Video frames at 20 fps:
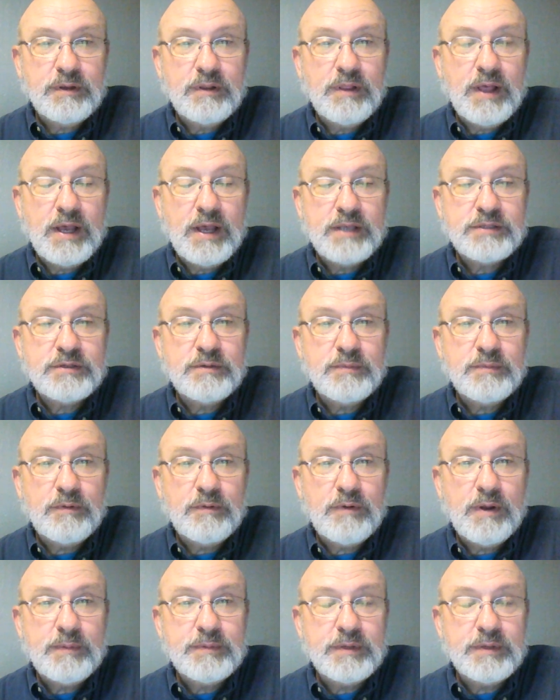classroom
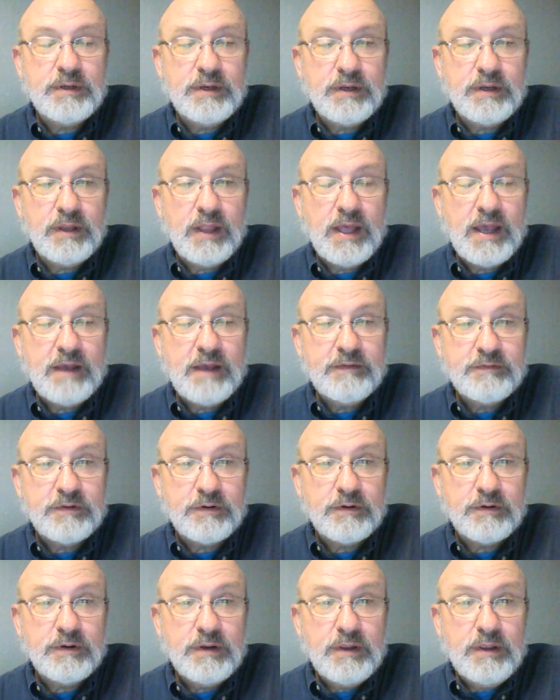erupted in
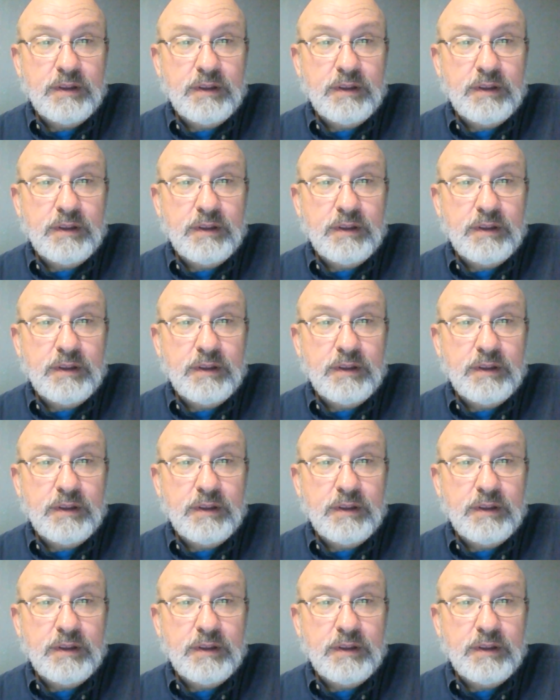laughter.